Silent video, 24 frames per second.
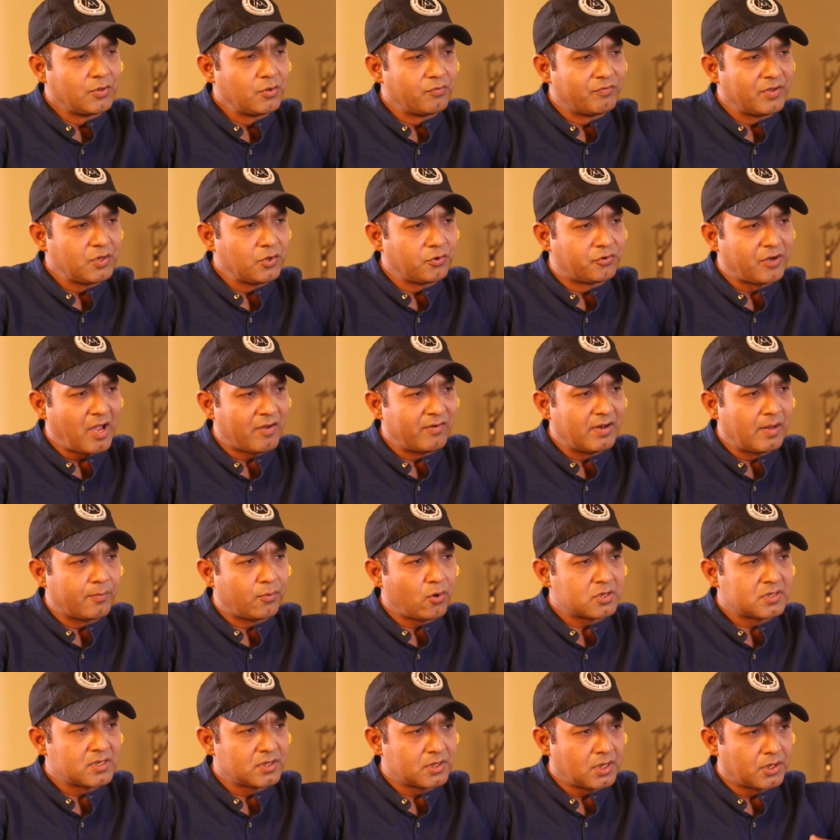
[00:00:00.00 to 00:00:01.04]
When you travel
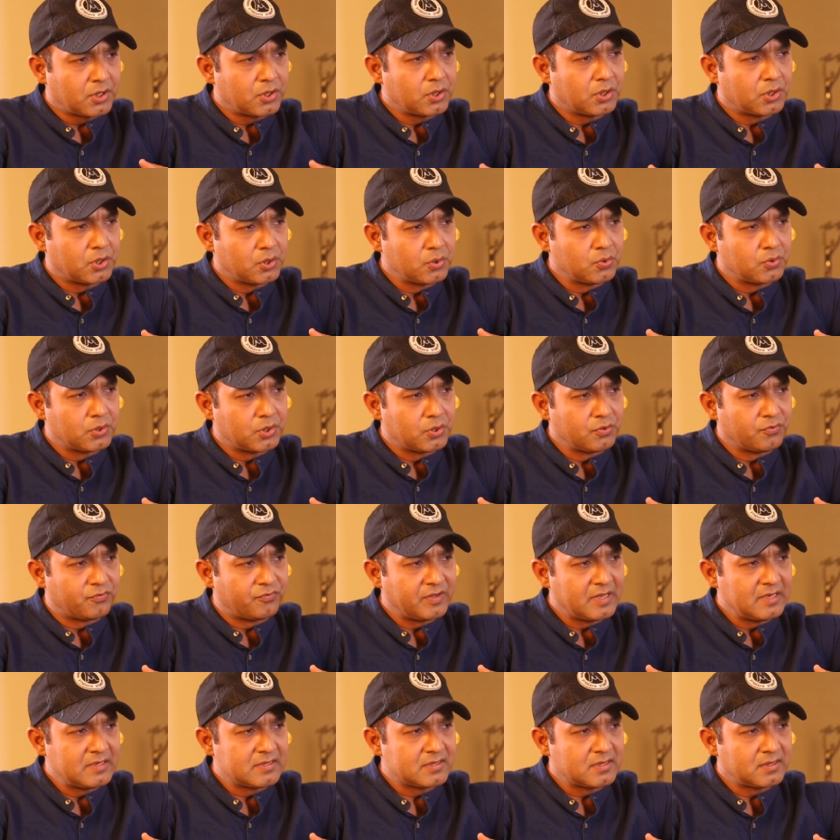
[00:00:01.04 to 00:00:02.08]
abroad, sir, do you
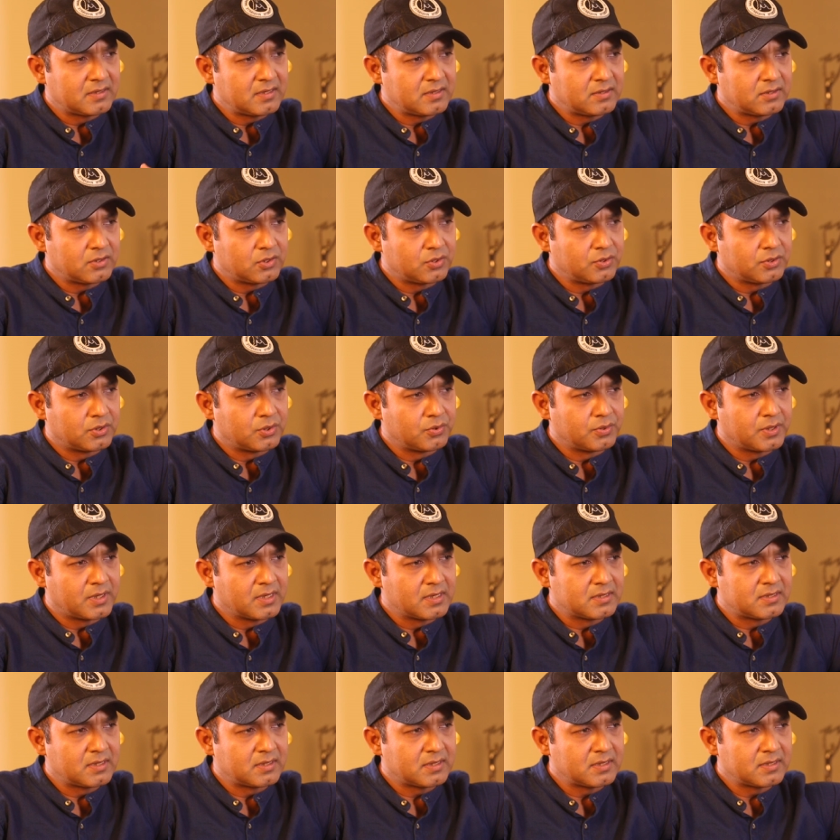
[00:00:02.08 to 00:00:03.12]
feel certain? Do you
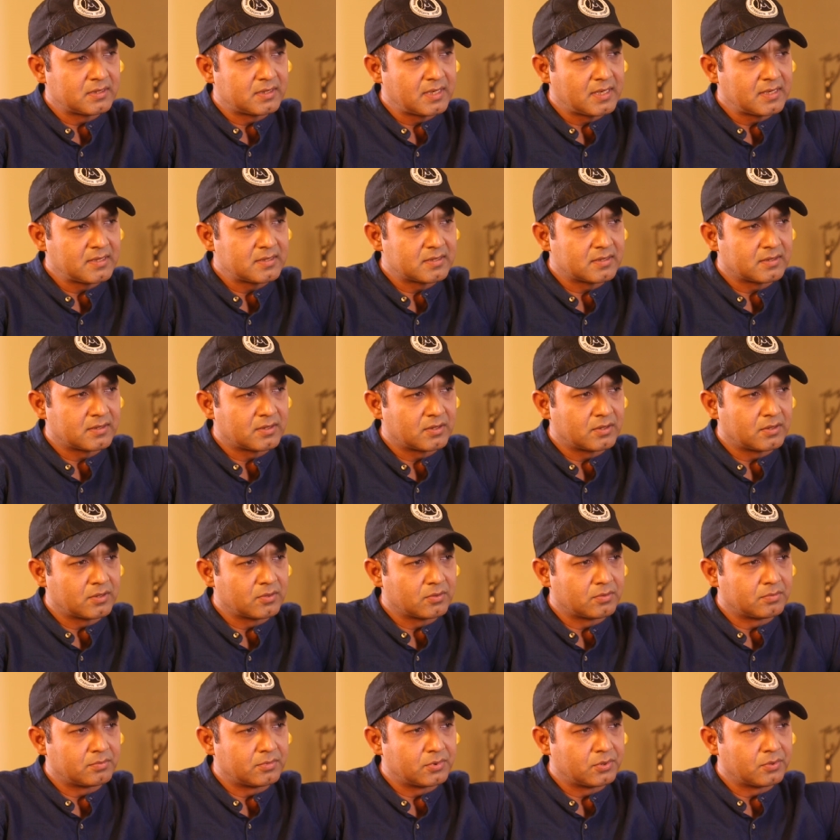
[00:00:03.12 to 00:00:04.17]
hear certain things?
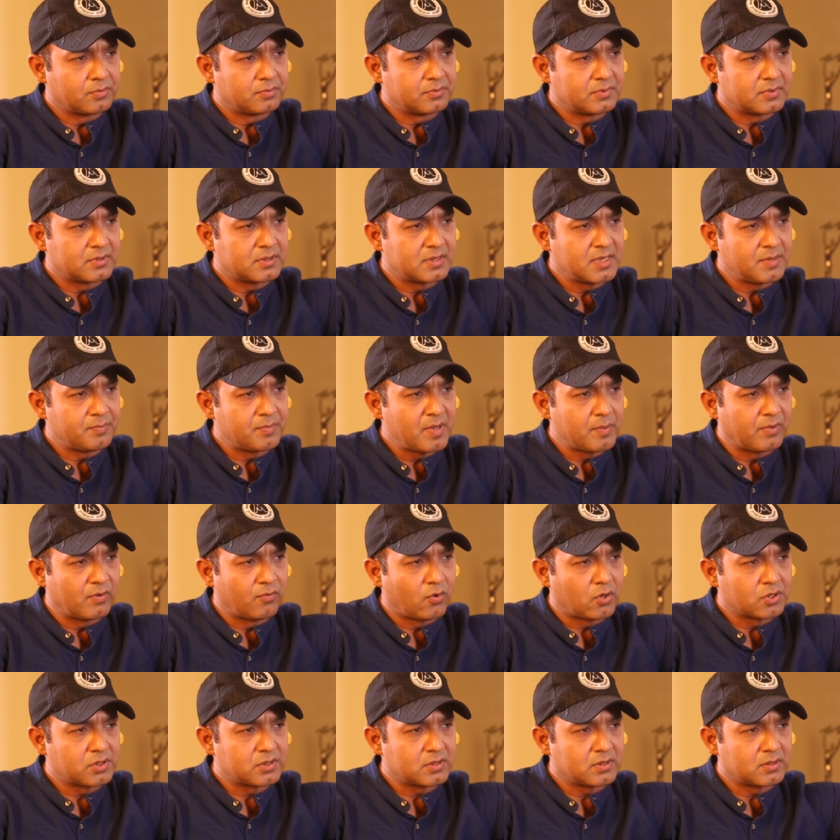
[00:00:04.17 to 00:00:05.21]
Do you see
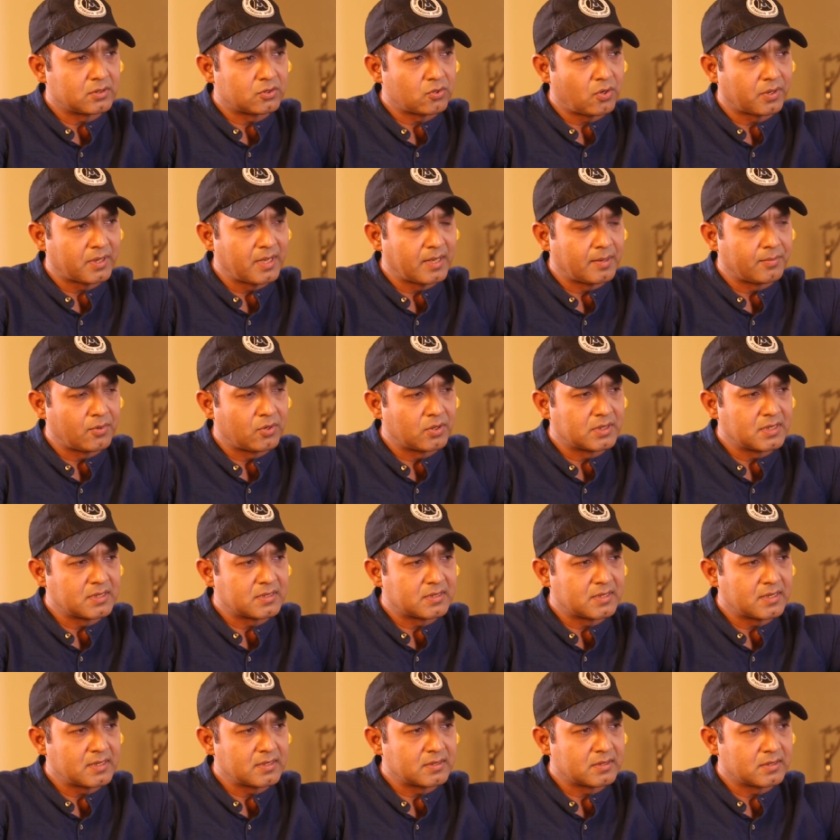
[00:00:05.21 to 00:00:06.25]
people talking about
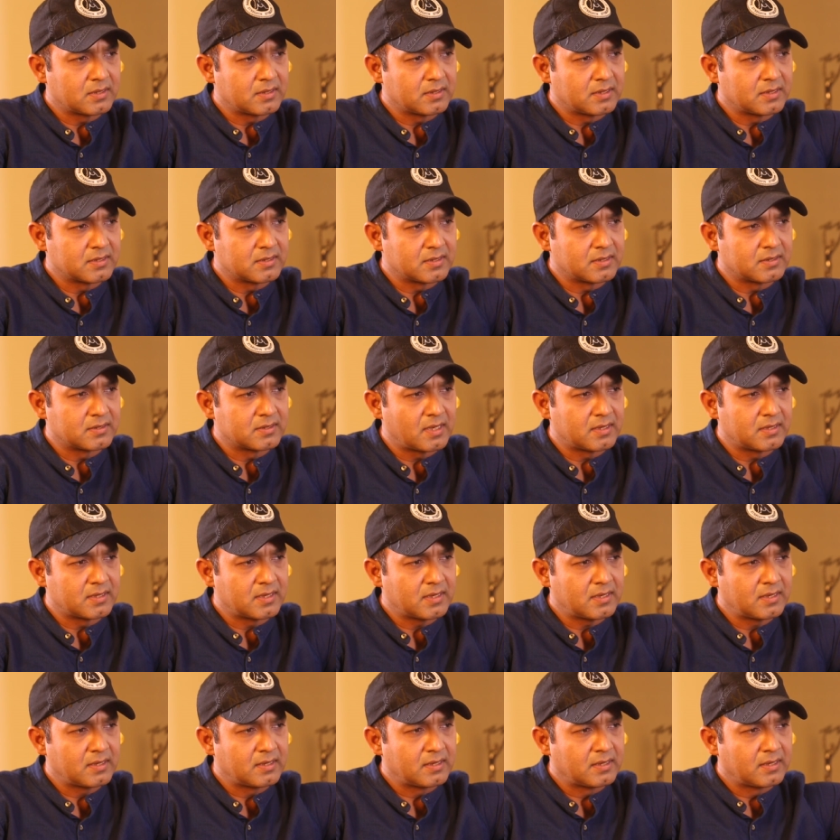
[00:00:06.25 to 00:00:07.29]
these things? Is that
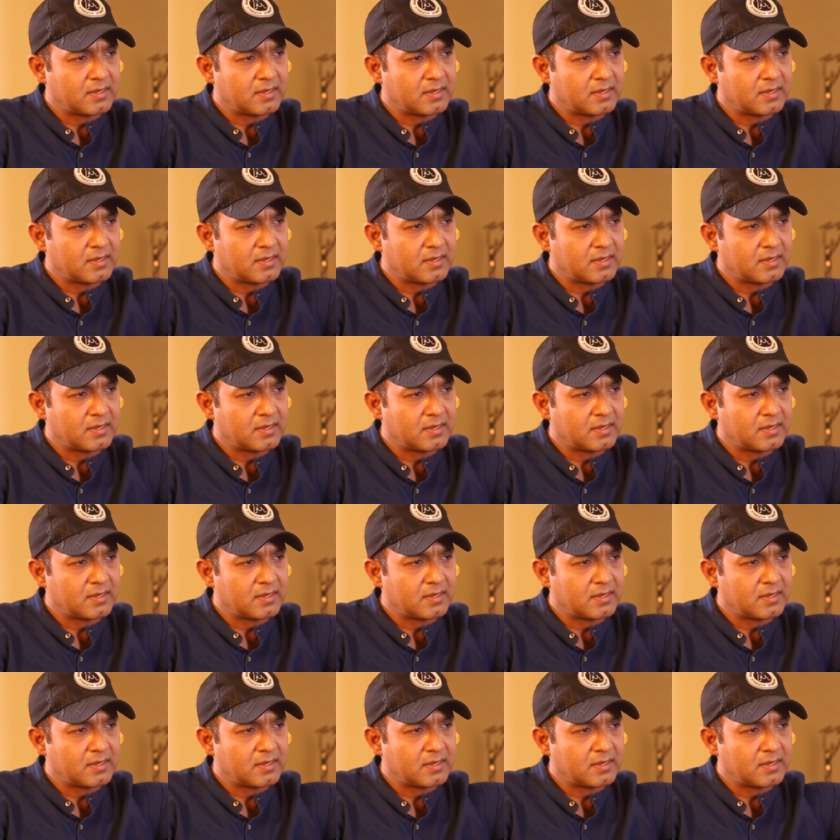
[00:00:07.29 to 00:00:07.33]
there?